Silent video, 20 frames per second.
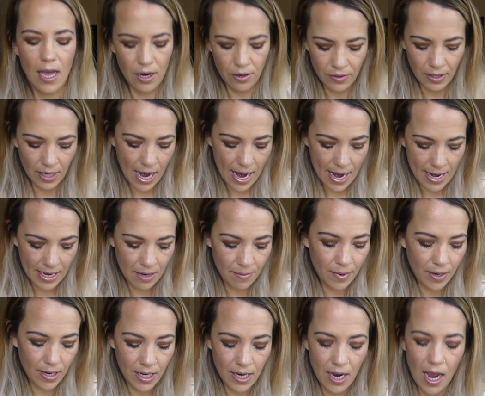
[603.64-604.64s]
don't think
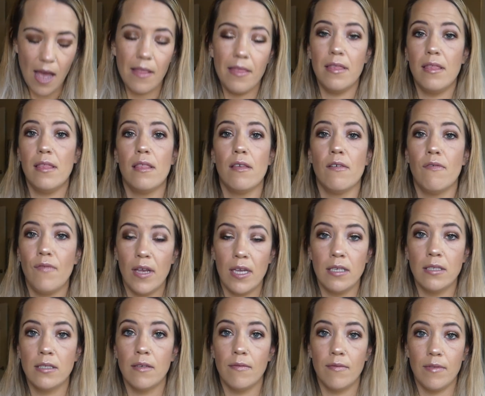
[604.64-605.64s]
anybody on the
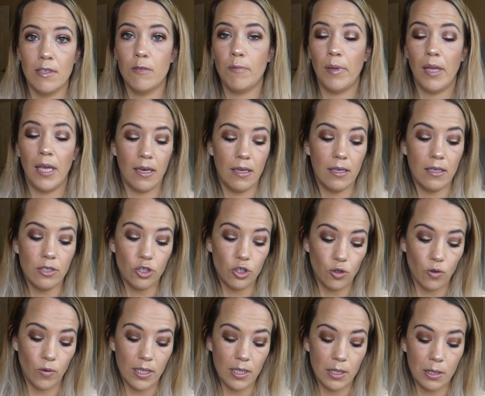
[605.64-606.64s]
face of this planet
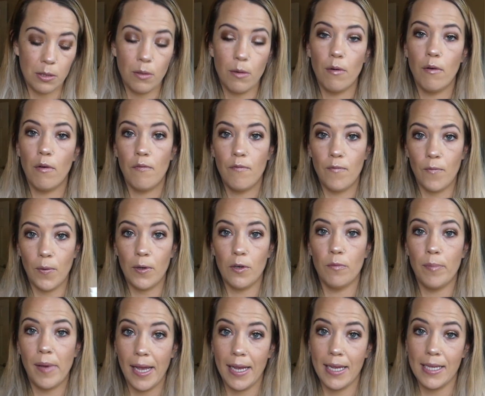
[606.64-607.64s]
enjoys foil
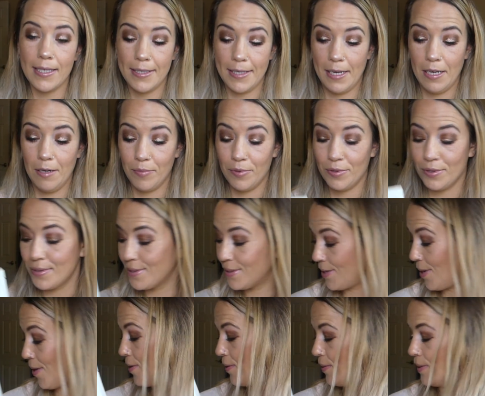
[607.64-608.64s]
packet samples,
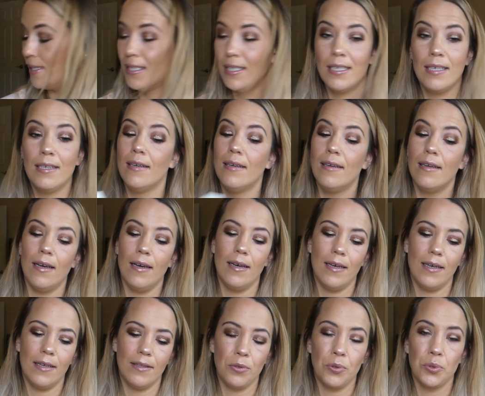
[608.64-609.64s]
so
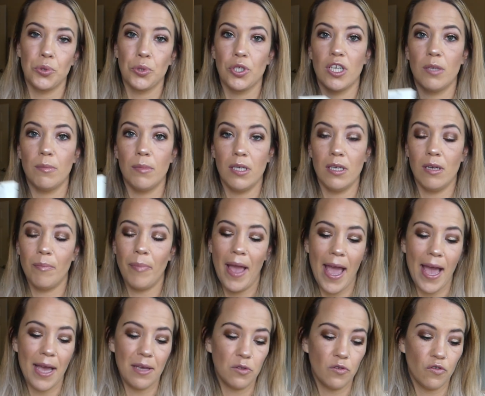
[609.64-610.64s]
those are going to be a
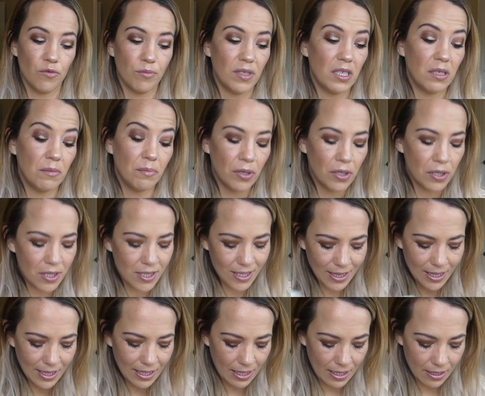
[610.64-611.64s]
pass for me
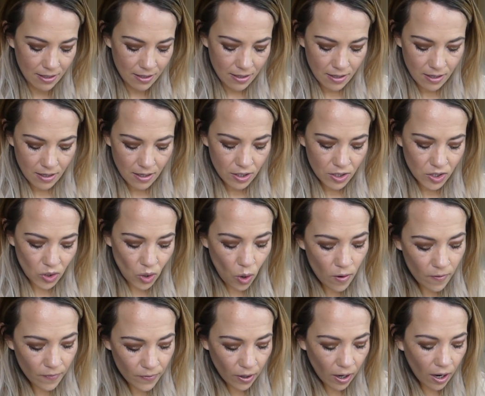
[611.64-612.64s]
personally. So
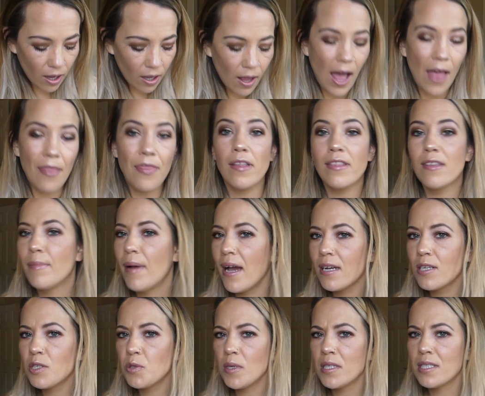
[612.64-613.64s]
overall, I thought the
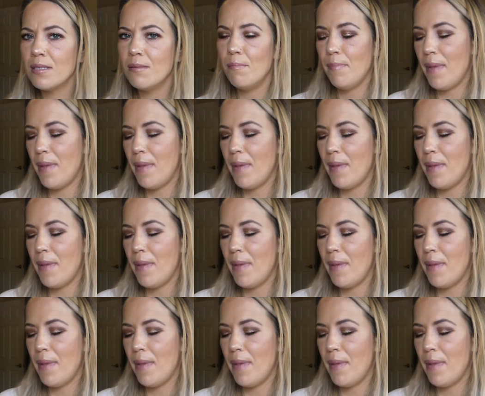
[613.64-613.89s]
box wasn't